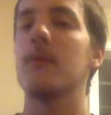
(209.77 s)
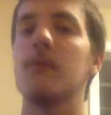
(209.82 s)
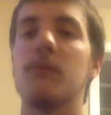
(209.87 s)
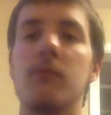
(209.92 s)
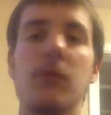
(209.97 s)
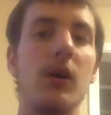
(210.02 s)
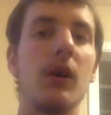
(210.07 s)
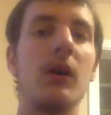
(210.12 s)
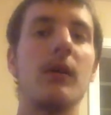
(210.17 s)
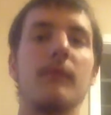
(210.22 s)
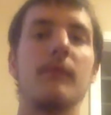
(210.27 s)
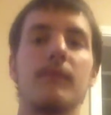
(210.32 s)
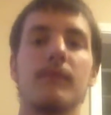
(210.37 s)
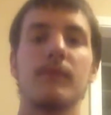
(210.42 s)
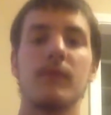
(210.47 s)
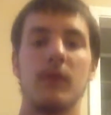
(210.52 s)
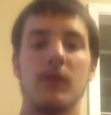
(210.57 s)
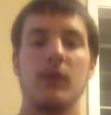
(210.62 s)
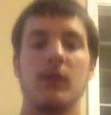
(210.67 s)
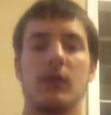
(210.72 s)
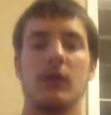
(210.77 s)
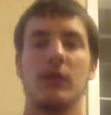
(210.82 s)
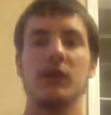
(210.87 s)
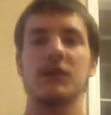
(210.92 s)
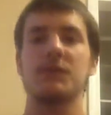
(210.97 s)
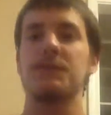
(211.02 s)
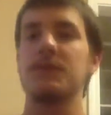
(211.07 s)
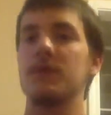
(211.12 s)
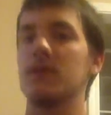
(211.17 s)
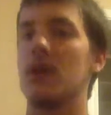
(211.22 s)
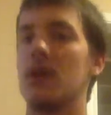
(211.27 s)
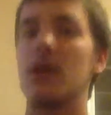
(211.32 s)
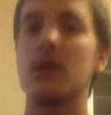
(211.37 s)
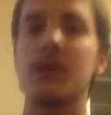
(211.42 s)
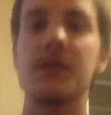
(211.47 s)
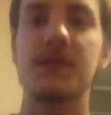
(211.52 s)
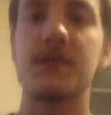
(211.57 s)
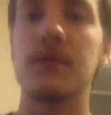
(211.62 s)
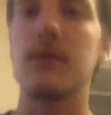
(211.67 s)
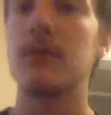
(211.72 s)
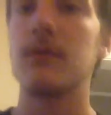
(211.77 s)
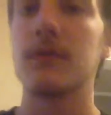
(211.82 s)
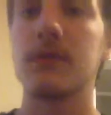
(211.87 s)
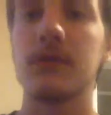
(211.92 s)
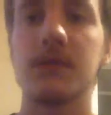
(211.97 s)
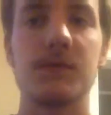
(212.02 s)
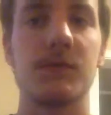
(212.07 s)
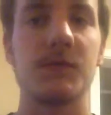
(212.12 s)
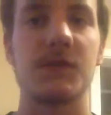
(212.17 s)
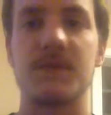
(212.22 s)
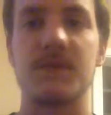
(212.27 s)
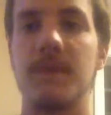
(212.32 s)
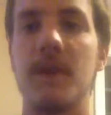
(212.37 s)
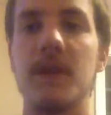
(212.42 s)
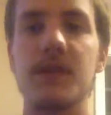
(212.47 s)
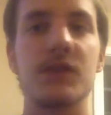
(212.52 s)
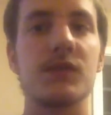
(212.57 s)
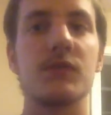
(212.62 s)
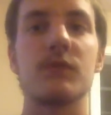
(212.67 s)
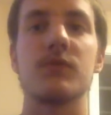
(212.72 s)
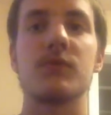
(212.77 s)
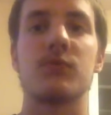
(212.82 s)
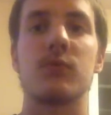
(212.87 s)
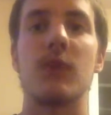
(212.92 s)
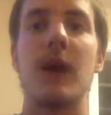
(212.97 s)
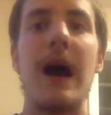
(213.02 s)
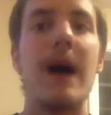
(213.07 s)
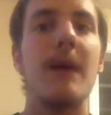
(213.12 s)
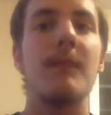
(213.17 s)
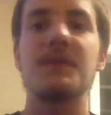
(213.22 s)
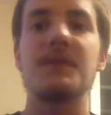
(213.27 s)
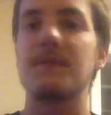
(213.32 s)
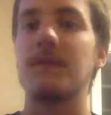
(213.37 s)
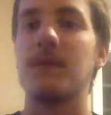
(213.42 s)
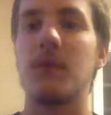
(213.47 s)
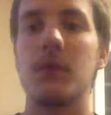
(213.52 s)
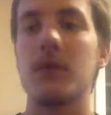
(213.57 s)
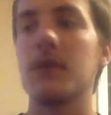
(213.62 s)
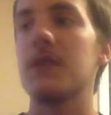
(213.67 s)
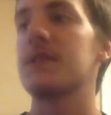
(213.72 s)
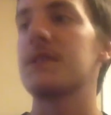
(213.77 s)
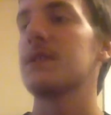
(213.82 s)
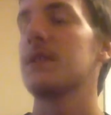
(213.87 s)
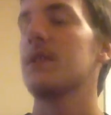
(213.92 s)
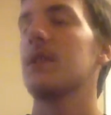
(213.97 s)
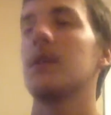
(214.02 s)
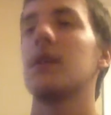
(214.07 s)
But let's be honest, the only thing that's really special is Rob's voice.